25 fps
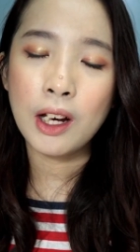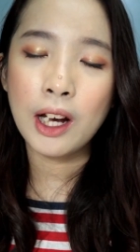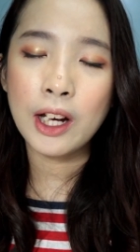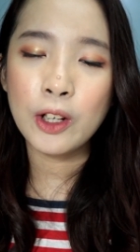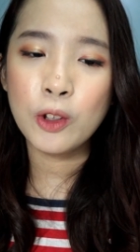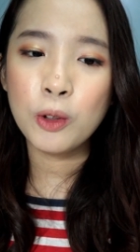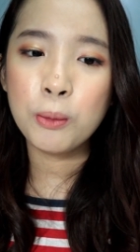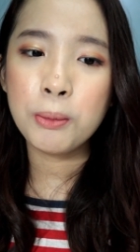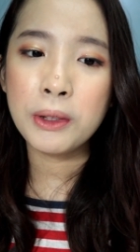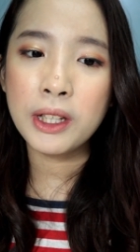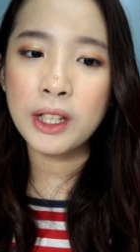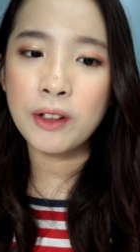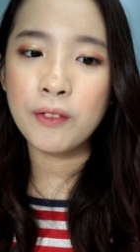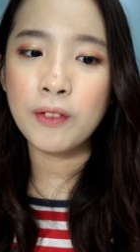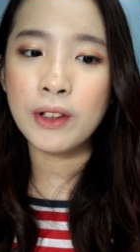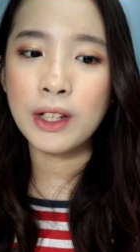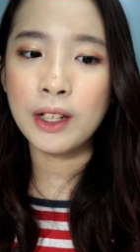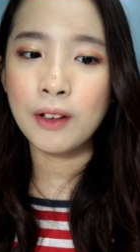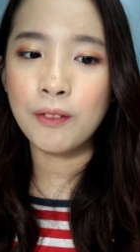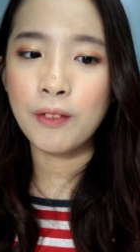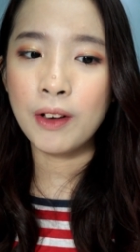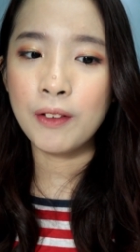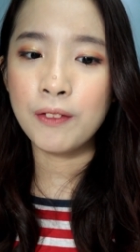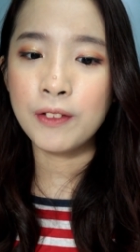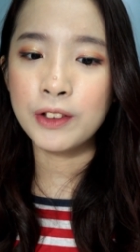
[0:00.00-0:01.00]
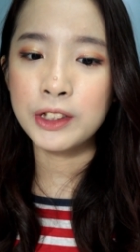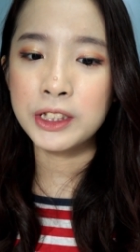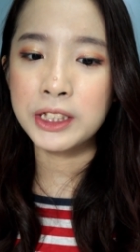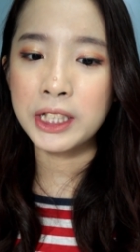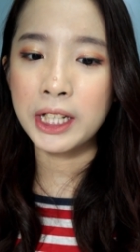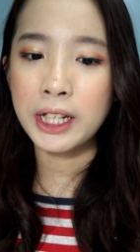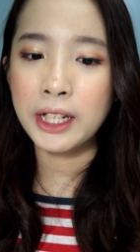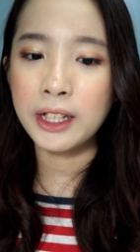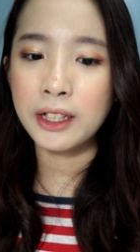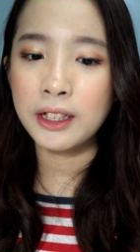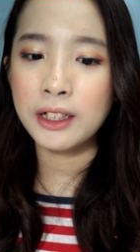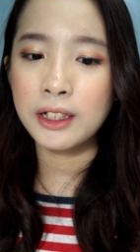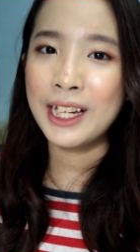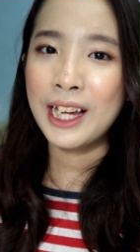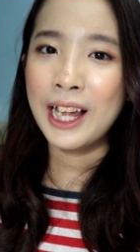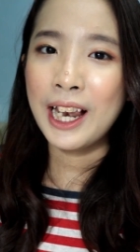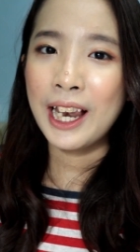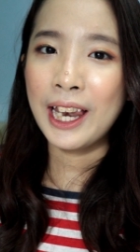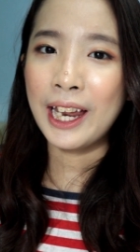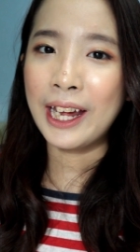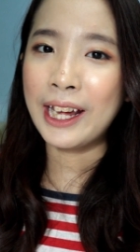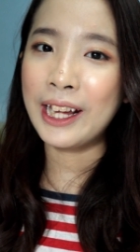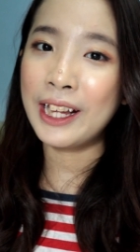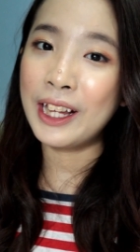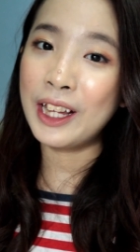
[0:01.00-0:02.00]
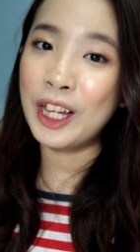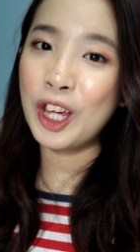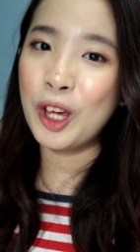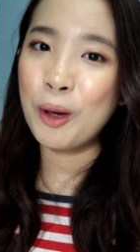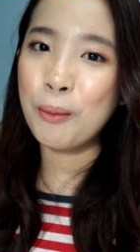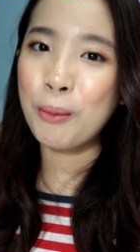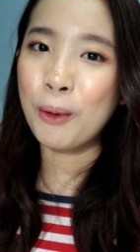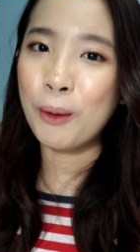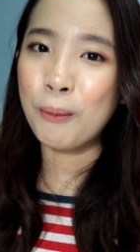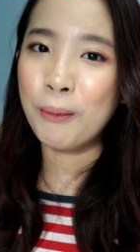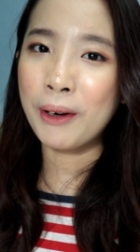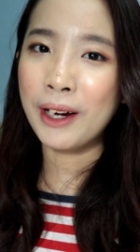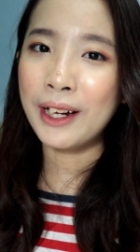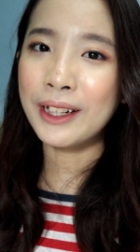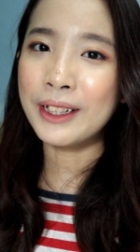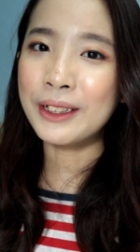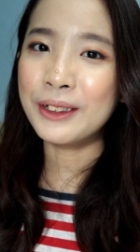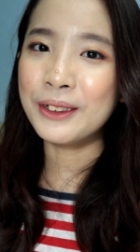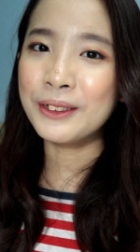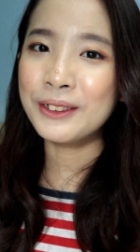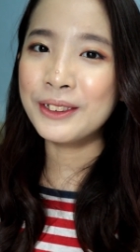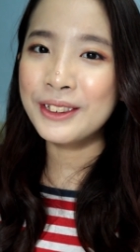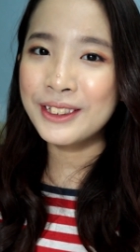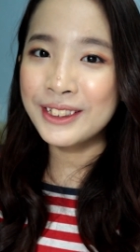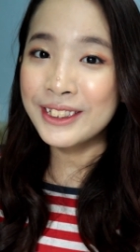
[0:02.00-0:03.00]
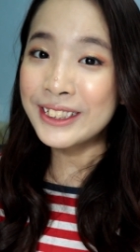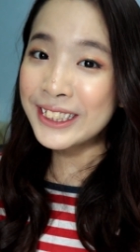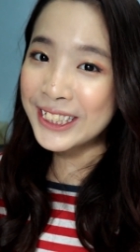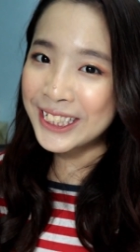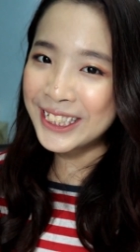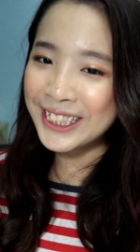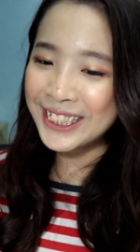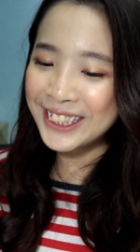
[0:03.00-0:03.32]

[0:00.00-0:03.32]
I do believe in love at first sight. Like K-pop idols.